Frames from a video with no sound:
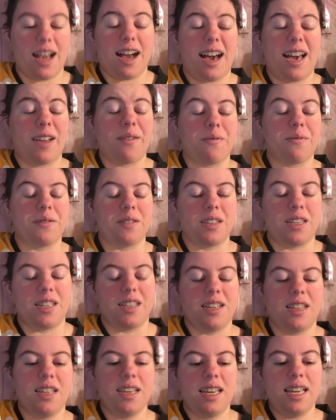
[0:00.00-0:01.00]
I
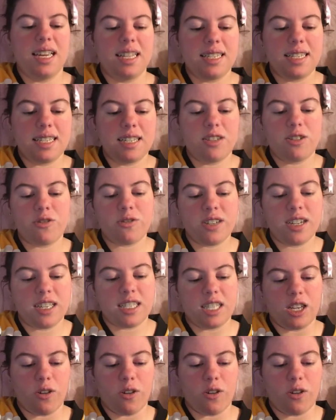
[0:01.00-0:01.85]
really did enjoy it.